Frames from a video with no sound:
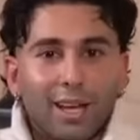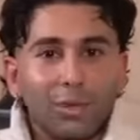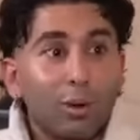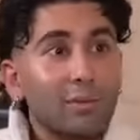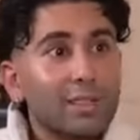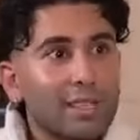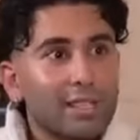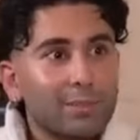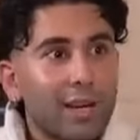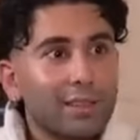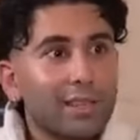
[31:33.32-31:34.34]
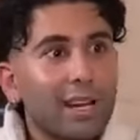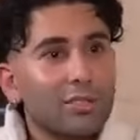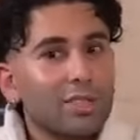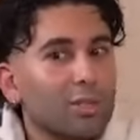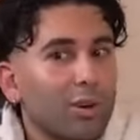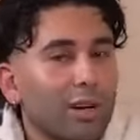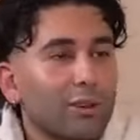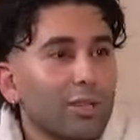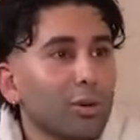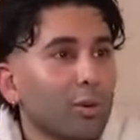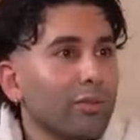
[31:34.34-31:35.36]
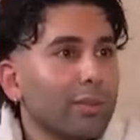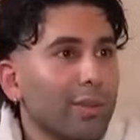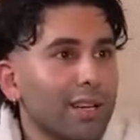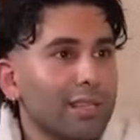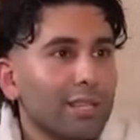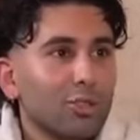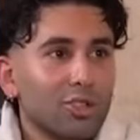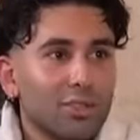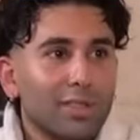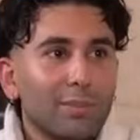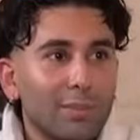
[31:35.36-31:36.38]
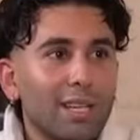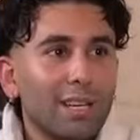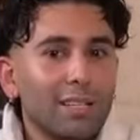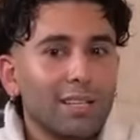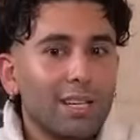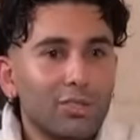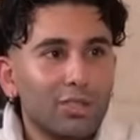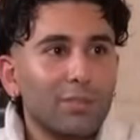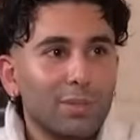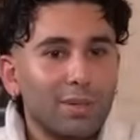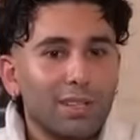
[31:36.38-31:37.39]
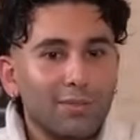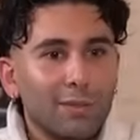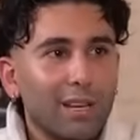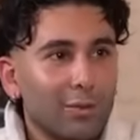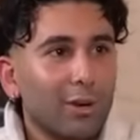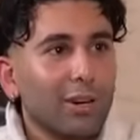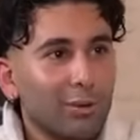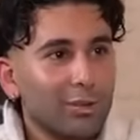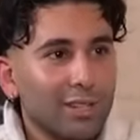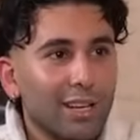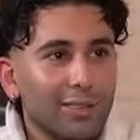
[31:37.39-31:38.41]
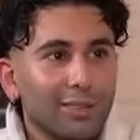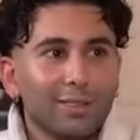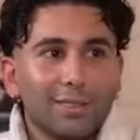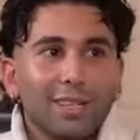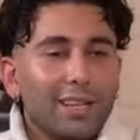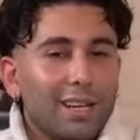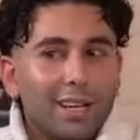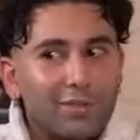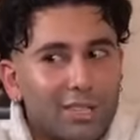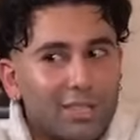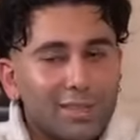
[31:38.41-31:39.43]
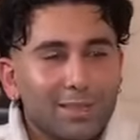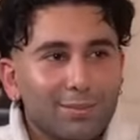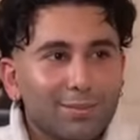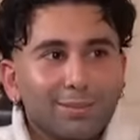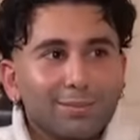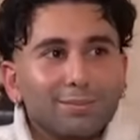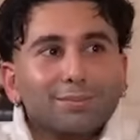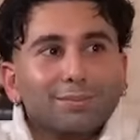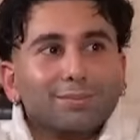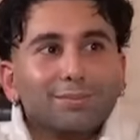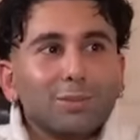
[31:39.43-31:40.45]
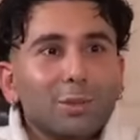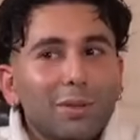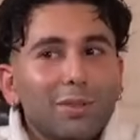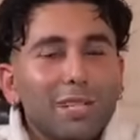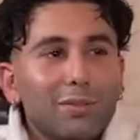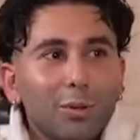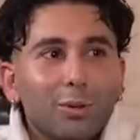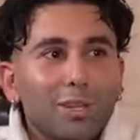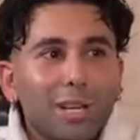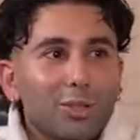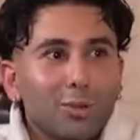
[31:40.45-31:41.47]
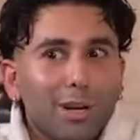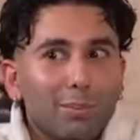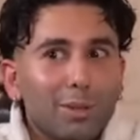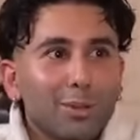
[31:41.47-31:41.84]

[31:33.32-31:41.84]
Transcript: And no one will suspect that I've just gone out alone with my attention. Like me and the attention people give me have gone out together. And I've just, no one will even know that I showed up